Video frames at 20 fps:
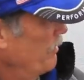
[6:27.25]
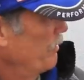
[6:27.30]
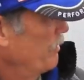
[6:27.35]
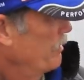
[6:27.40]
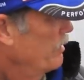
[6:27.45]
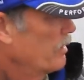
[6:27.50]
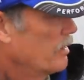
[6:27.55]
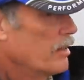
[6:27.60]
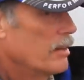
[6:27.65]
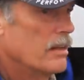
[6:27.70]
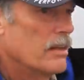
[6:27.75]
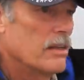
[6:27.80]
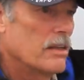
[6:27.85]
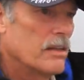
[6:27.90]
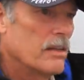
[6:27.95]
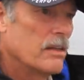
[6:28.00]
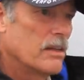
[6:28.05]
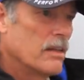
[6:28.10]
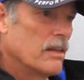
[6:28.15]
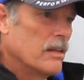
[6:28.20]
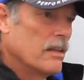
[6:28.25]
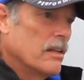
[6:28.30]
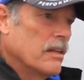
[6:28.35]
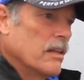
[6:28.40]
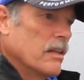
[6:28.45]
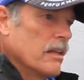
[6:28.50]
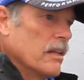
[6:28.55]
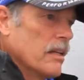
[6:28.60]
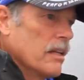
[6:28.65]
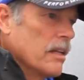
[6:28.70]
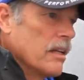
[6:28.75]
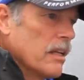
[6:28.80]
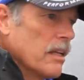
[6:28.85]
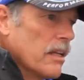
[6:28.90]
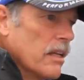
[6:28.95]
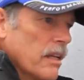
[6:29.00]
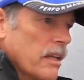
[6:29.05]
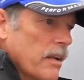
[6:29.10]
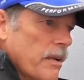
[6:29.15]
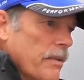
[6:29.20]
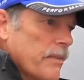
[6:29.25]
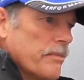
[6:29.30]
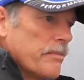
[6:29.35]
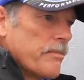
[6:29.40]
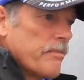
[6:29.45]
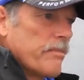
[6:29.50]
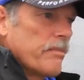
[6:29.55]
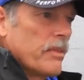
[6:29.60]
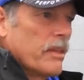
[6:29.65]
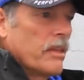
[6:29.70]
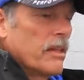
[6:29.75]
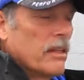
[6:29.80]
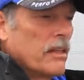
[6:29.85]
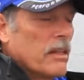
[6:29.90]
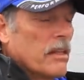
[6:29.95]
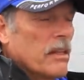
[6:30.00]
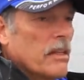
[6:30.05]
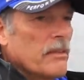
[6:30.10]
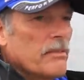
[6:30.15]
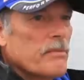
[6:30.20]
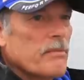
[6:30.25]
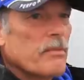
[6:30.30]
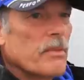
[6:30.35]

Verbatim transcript: travel light, but what are the necessities that you can't leave home without?